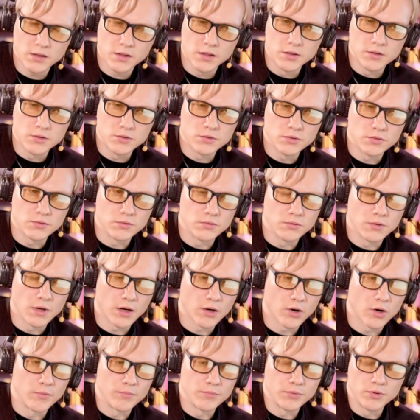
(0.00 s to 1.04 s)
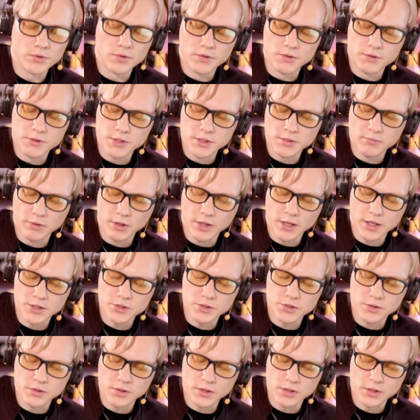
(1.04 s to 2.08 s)
into a computer
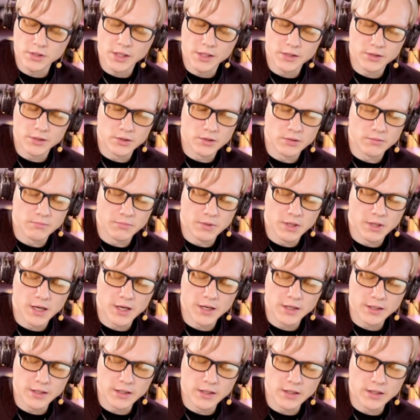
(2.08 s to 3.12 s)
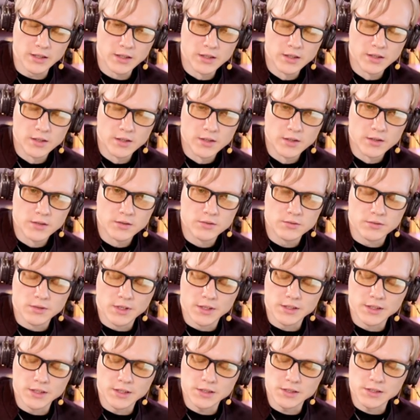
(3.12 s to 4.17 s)
simulation and let your body to
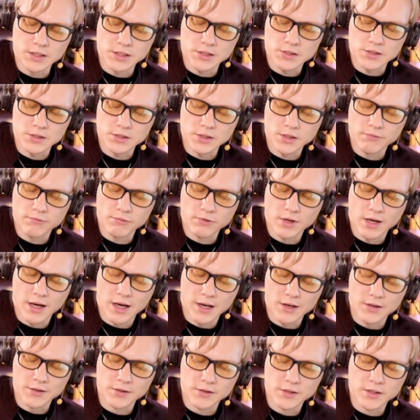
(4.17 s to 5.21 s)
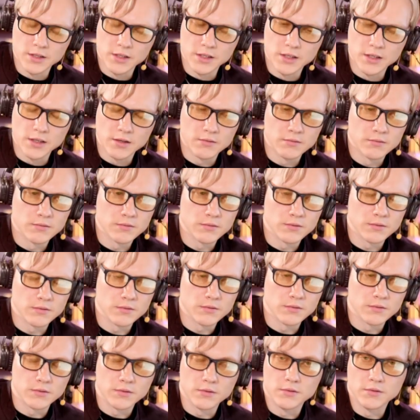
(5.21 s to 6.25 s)
not exist if you had the
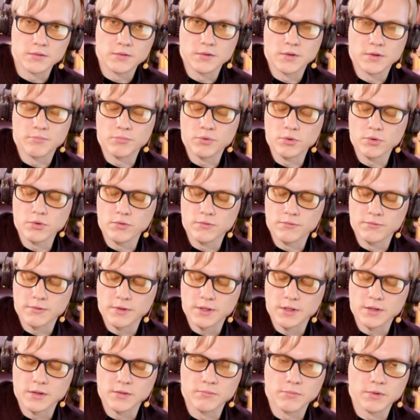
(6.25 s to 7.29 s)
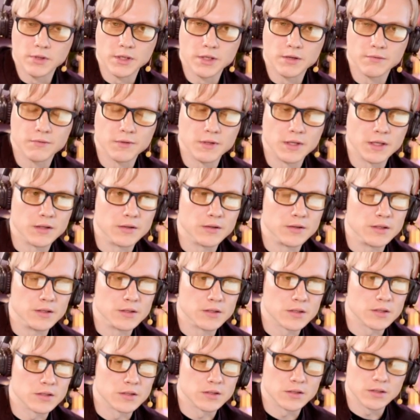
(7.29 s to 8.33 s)
proof and the belief that
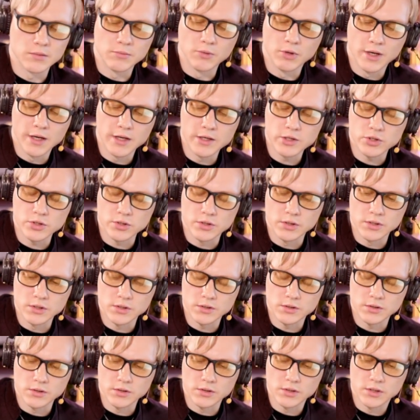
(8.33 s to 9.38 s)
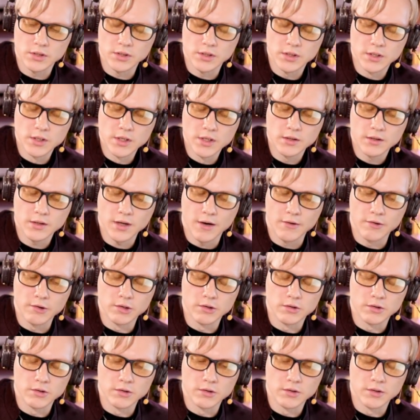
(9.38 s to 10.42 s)
this simulation is going to carry
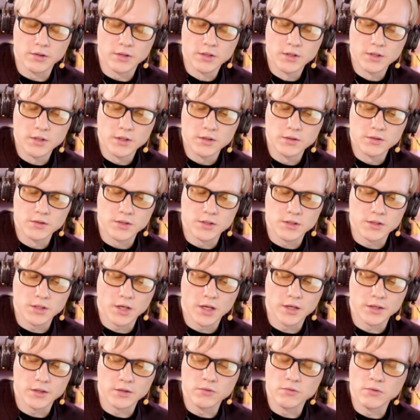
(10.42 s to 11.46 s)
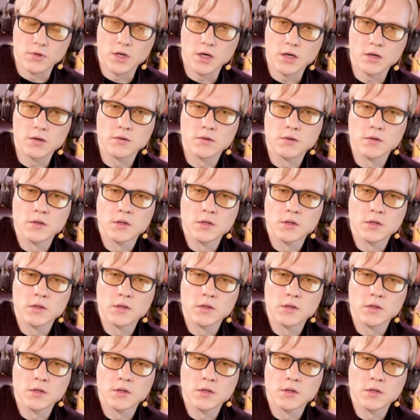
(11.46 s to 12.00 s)
on just like you are?